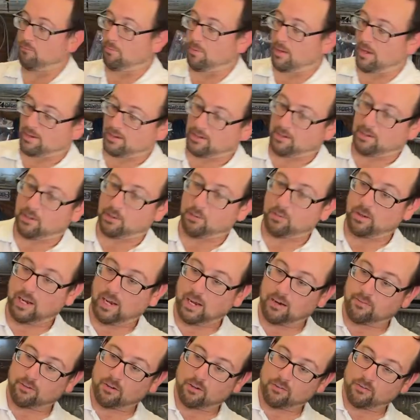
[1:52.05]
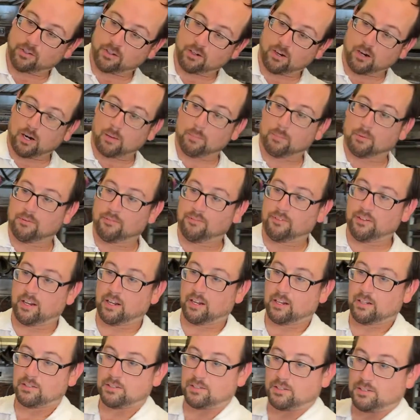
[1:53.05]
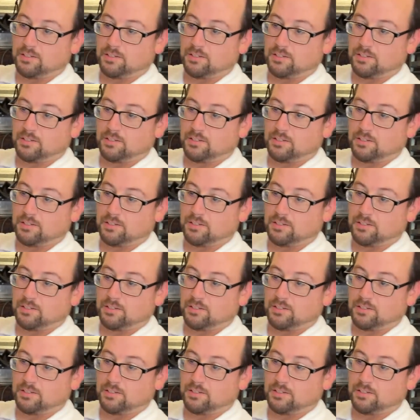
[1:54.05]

back here, we have all the copper fittings and